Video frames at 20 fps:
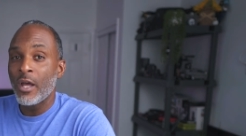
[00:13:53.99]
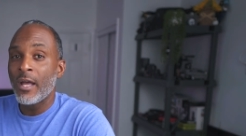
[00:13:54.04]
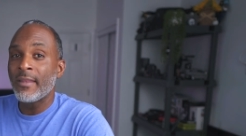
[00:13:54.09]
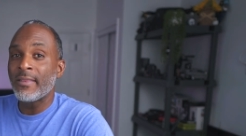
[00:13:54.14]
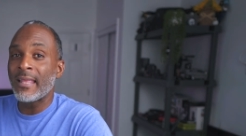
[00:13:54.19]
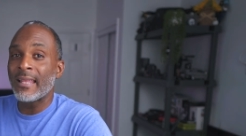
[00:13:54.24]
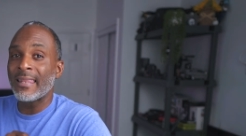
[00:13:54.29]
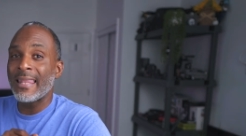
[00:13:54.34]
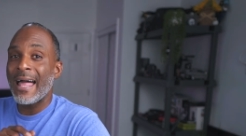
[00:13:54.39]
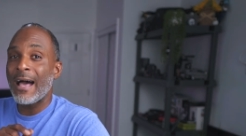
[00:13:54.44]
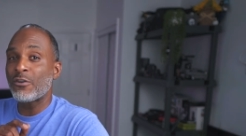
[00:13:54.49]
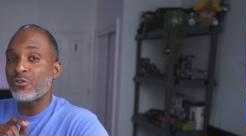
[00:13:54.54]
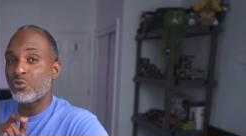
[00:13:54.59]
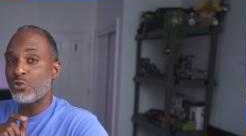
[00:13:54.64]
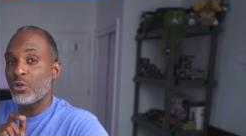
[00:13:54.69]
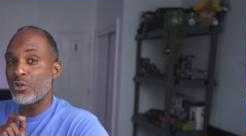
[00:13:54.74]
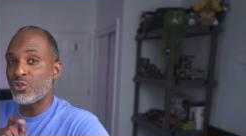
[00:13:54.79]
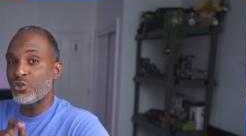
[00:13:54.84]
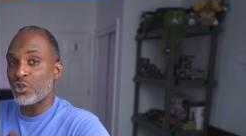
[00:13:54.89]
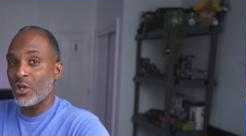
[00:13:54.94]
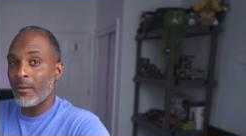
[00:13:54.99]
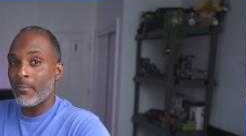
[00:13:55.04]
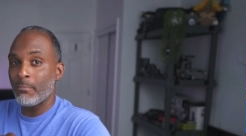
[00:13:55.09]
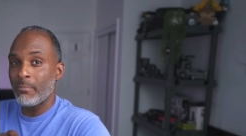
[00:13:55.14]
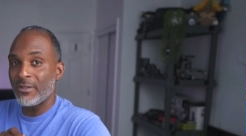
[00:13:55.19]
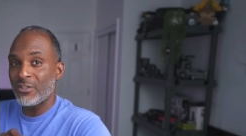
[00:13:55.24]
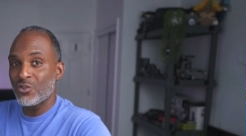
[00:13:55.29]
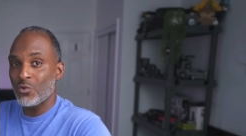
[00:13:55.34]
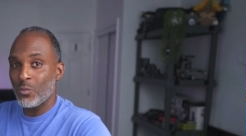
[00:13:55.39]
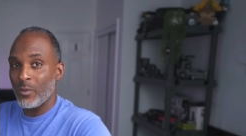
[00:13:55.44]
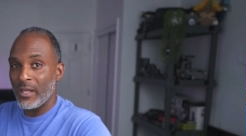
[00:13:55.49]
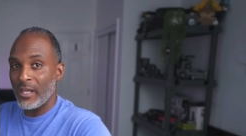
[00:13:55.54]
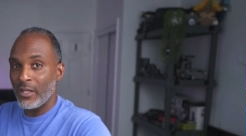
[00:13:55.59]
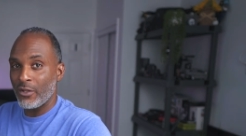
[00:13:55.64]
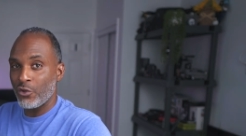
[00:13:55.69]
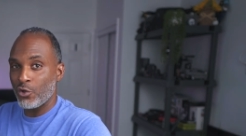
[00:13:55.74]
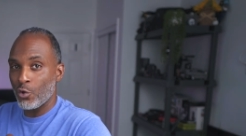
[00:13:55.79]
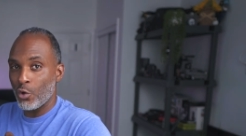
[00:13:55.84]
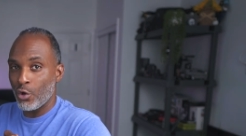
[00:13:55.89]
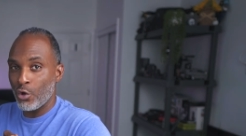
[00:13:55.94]
that allows you to jump
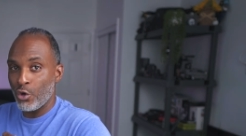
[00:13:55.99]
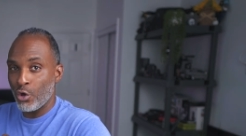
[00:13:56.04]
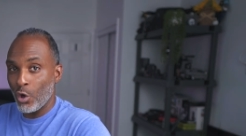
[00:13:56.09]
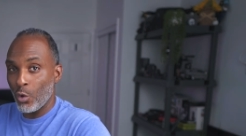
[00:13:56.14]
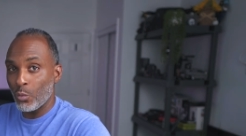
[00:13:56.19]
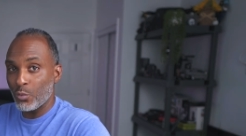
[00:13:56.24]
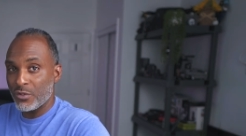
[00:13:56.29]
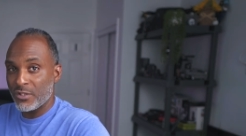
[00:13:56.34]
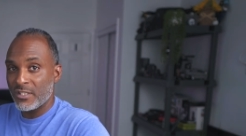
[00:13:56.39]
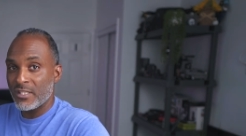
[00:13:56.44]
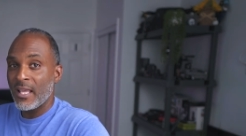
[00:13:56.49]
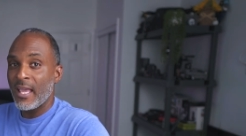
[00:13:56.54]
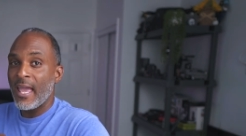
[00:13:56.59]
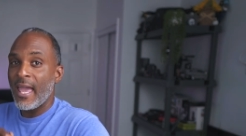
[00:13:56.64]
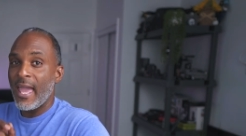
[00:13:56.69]
between your notes